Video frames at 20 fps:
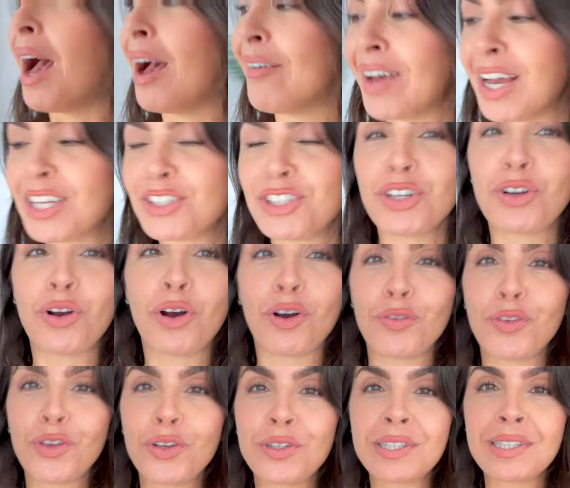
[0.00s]
I've actually got
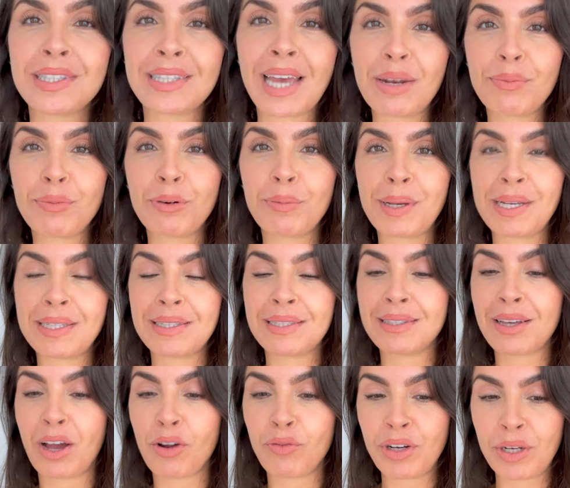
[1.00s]
a few sustainable pieces
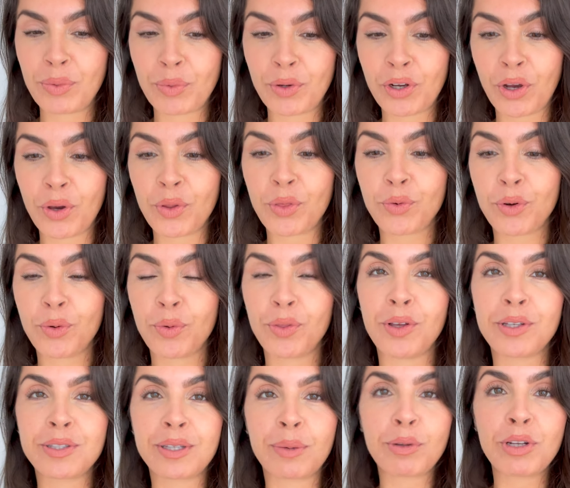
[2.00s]
that I really wanna go through with
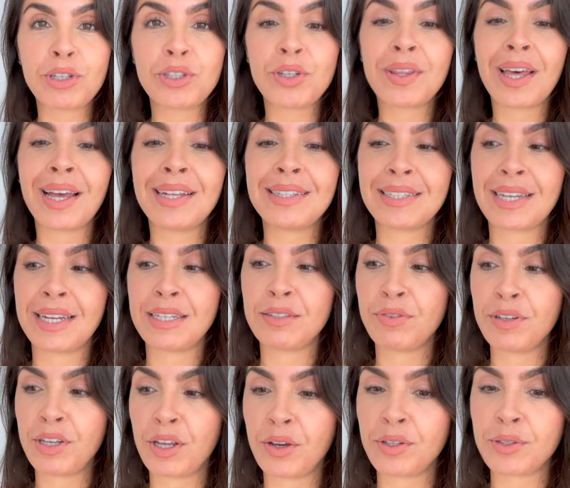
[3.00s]
you. So I'm gonna do that in today's
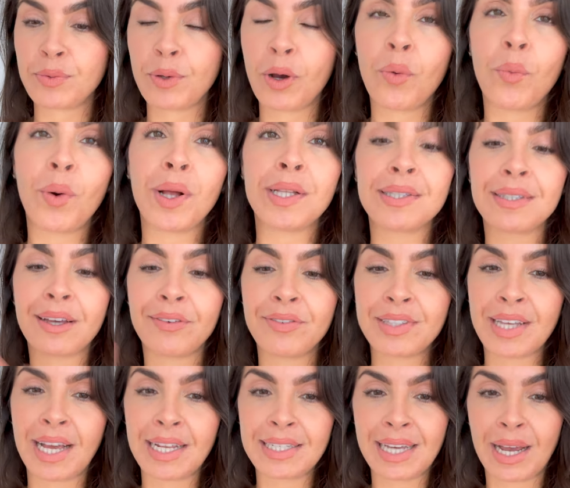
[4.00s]
video as well. Once I've
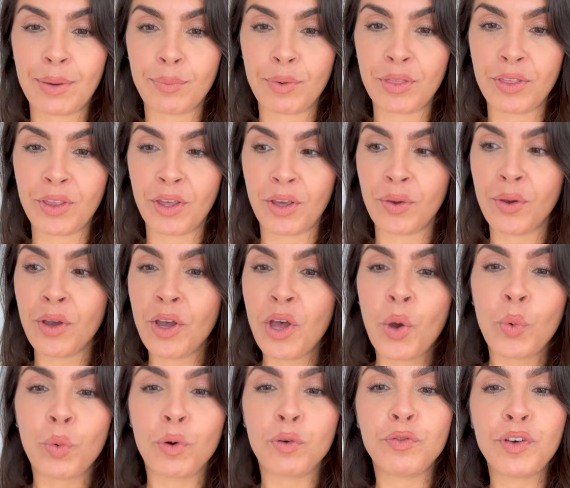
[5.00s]
sat down with you,
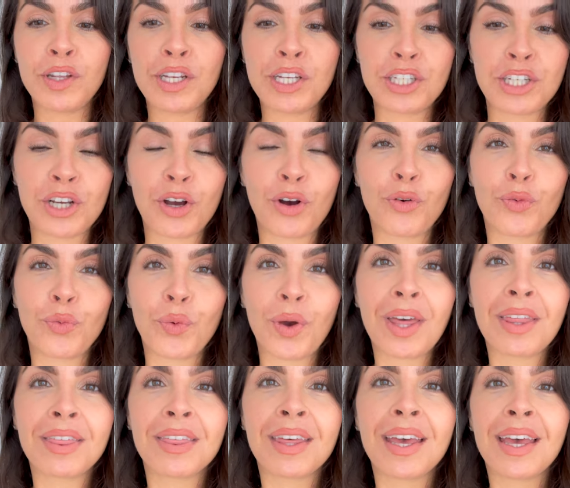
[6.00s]
we'll finish it off
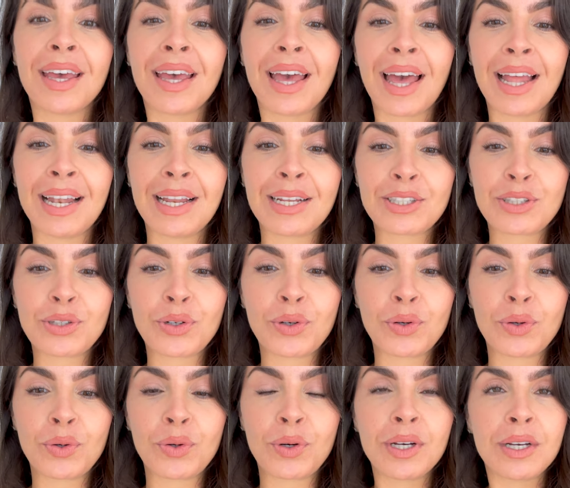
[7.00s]
with a
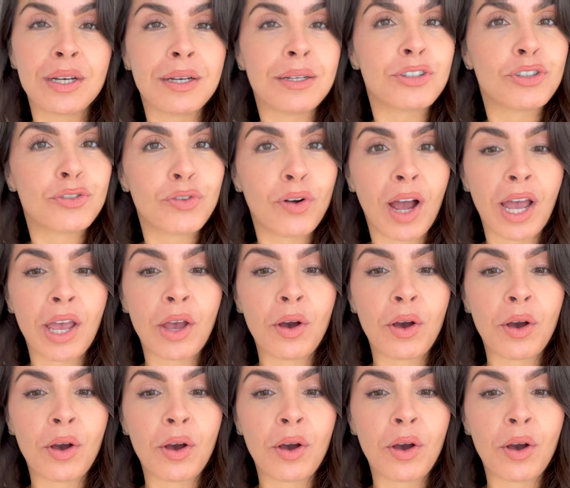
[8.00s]
little try